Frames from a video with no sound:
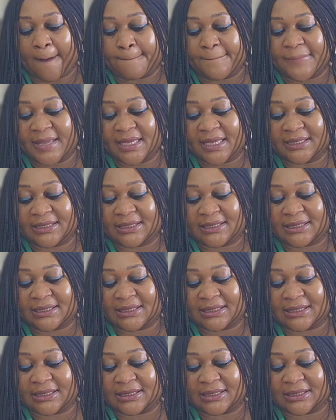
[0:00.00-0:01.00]

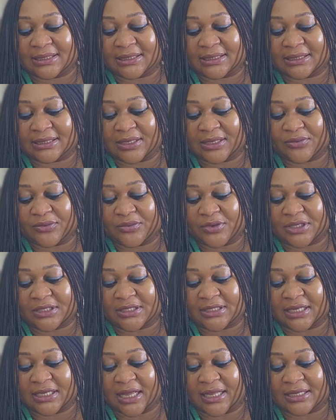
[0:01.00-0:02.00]
BT with
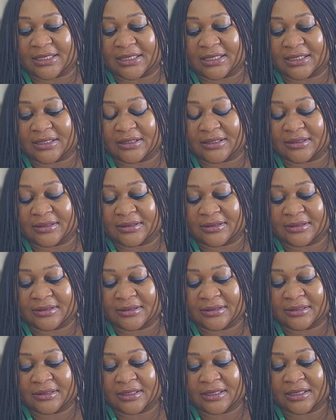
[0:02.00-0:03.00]
the
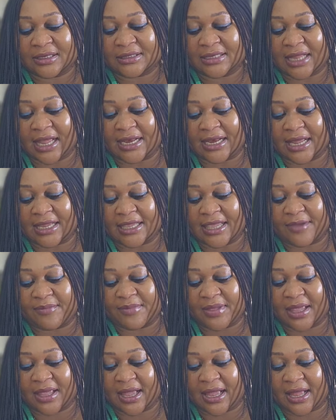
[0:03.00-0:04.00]
Diana
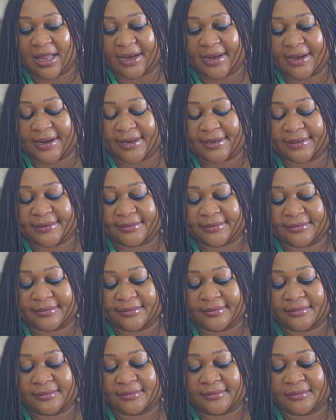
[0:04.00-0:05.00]
Kemi and
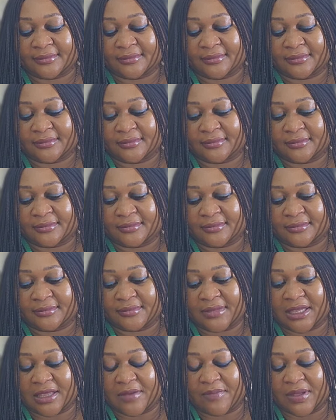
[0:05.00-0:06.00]

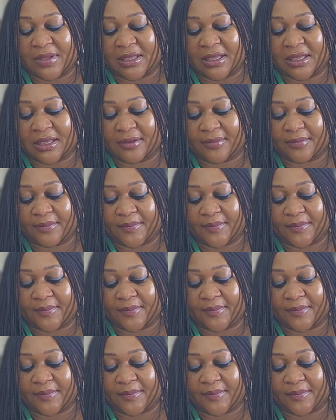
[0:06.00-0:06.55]
Mickey Mickey.